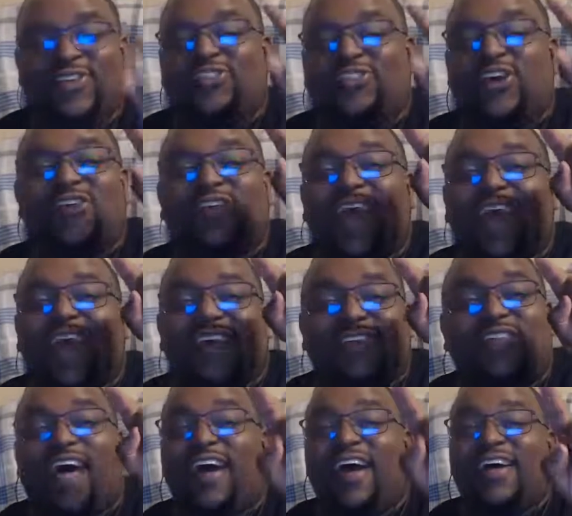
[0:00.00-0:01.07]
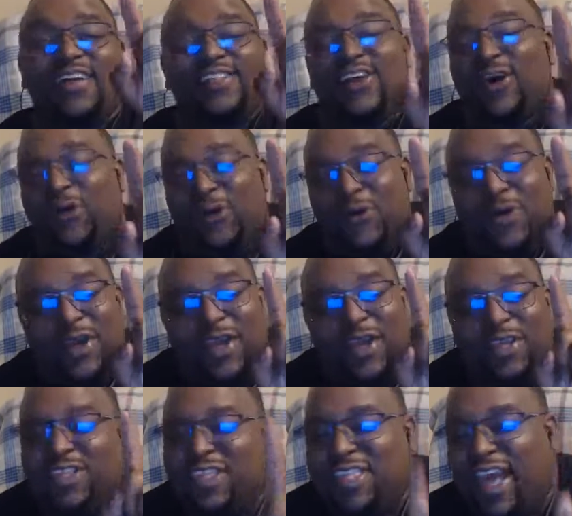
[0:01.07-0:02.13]
Sir, that is not no. The
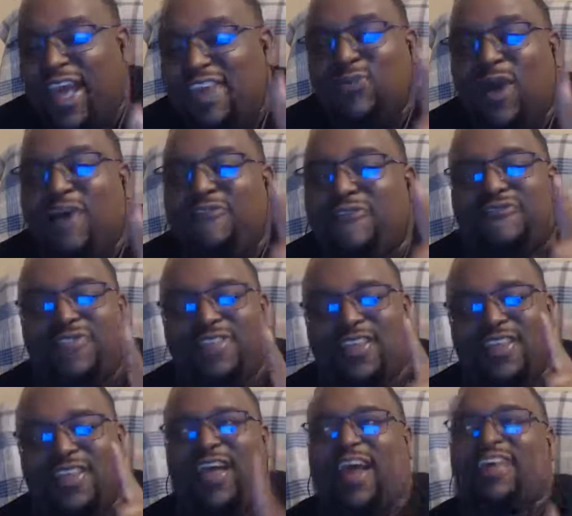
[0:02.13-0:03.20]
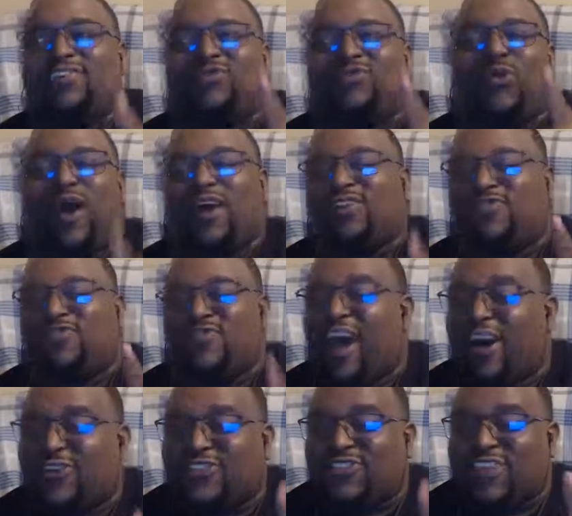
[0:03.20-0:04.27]
Night's Watch
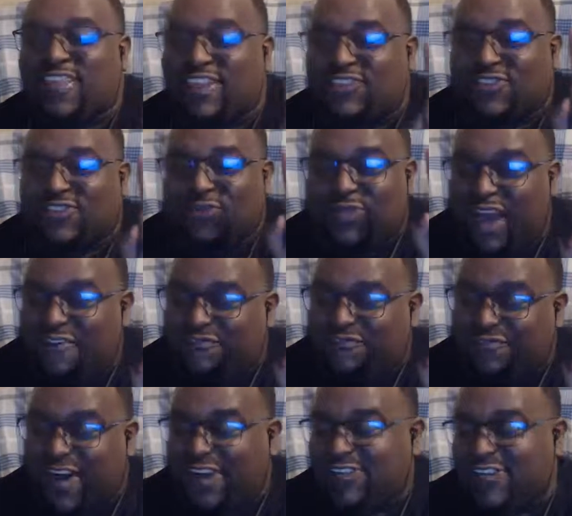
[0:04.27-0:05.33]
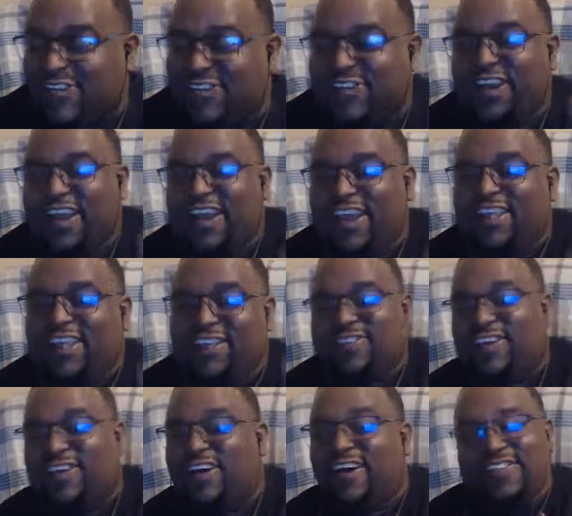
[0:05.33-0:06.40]
vow said they shall not father any
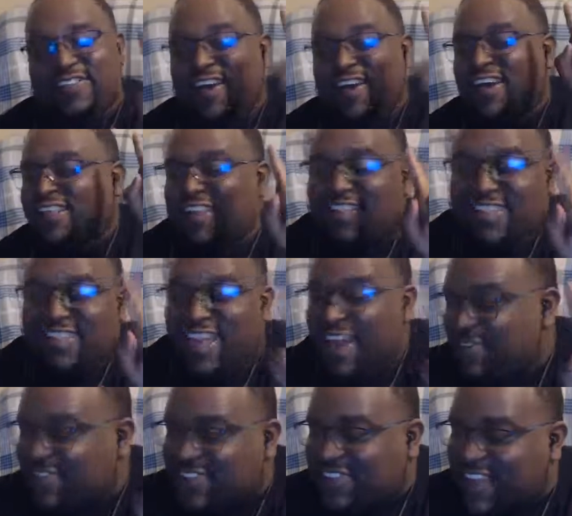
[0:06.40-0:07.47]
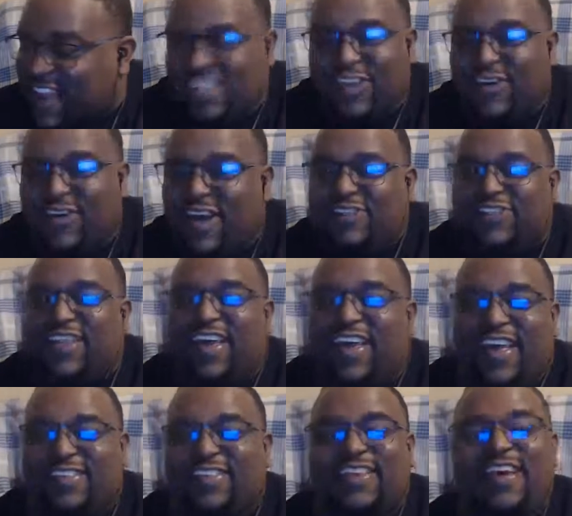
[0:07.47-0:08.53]
sons. They never said don't have
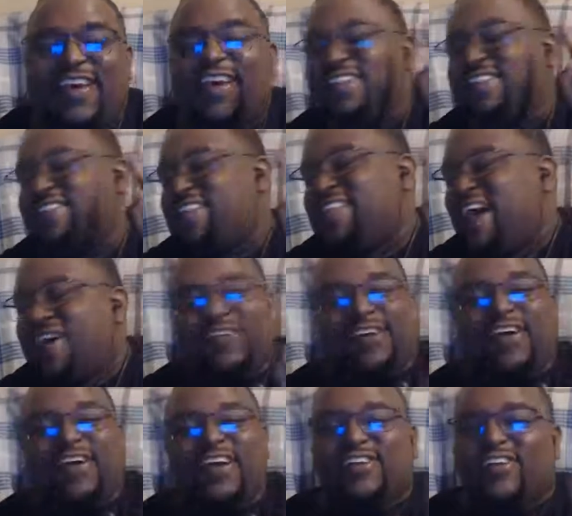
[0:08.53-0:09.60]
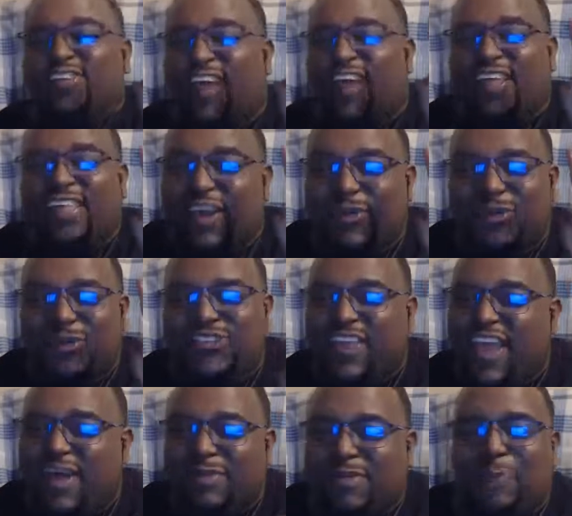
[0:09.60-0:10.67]
sex. Never. I think it was
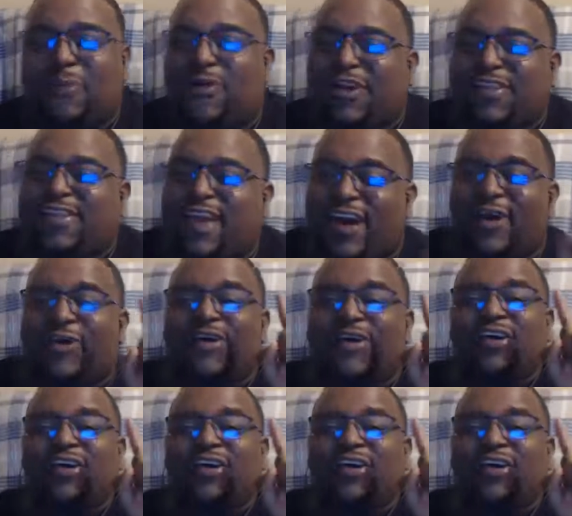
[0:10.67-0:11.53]
Sam that pointed out.